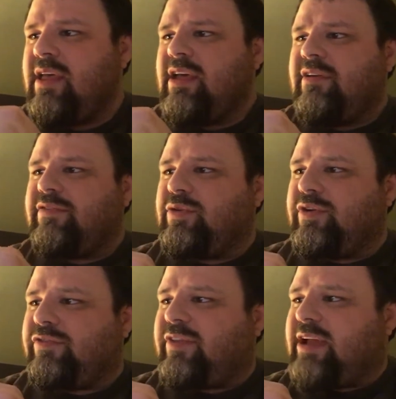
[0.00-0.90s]
Fluter
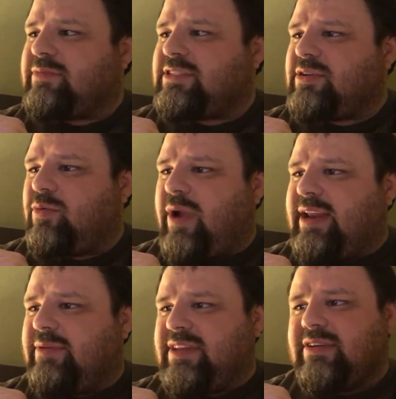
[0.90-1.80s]
Flam was still
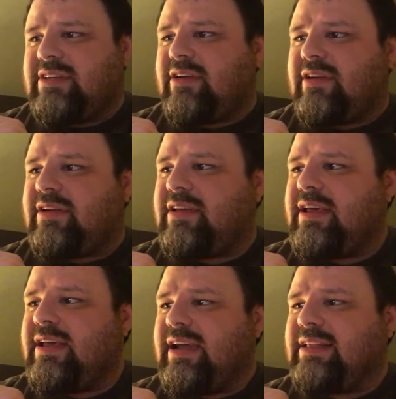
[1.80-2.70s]
waiting when they returned.
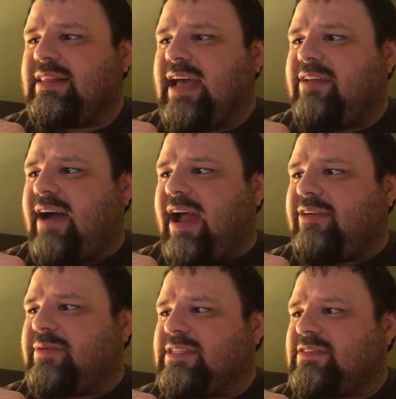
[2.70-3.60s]
In the light of
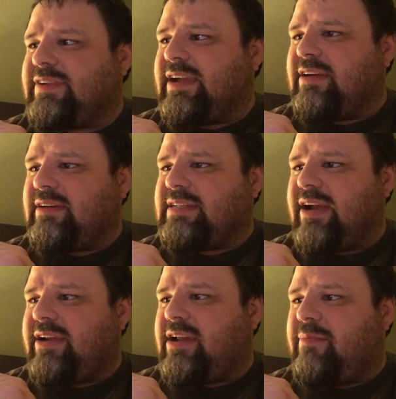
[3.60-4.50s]
Islandwy's sphere,
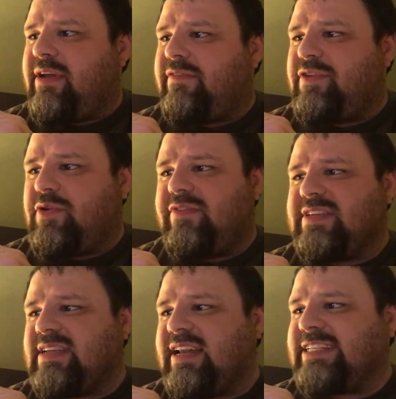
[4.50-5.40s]
Taryn had a better view of
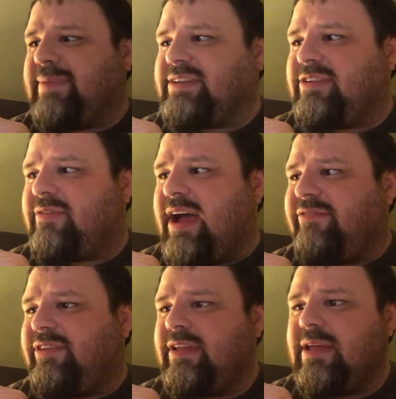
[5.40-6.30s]
this unexpected
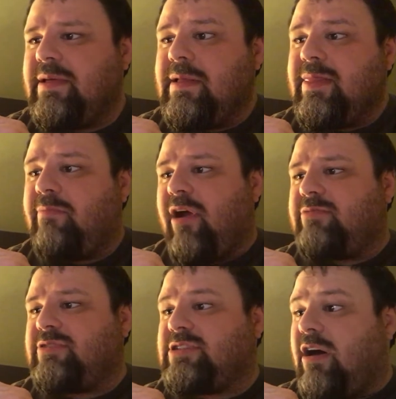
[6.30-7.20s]
arrival. The bard
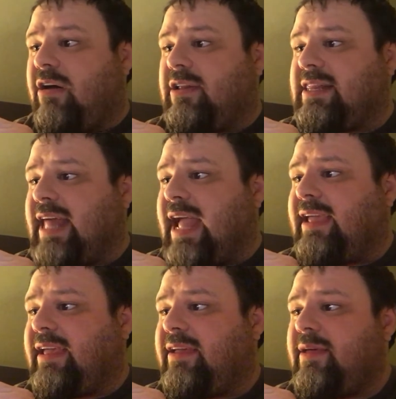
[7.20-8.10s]
was tall and
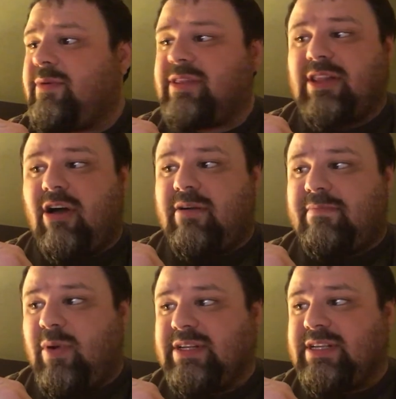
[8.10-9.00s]
lanky, with a long,
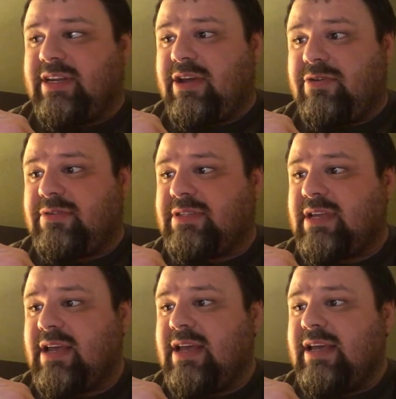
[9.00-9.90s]
pointed nose.
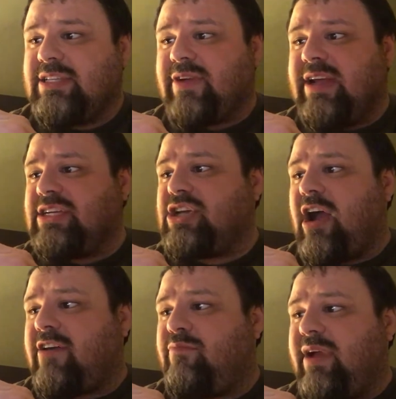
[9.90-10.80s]
His great
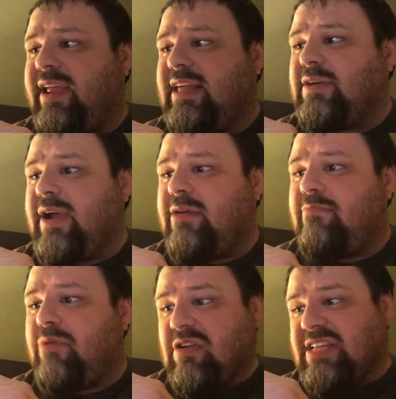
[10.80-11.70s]
shock of bright yellow hair
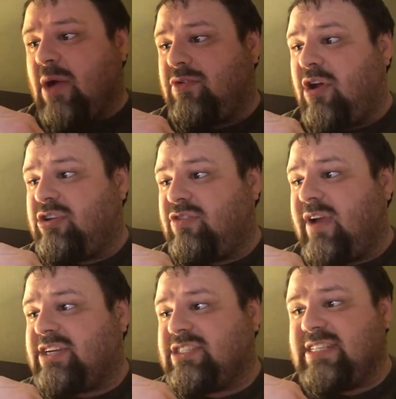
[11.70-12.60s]
burst out in all
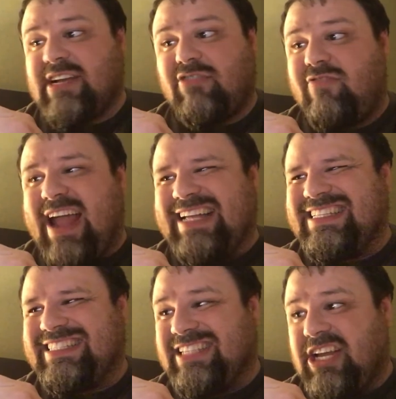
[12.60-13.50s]
directions like a ragged
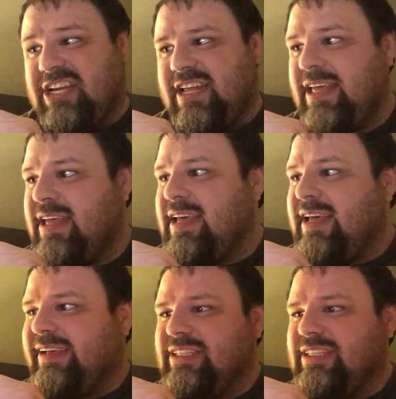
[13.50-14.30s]
sun. His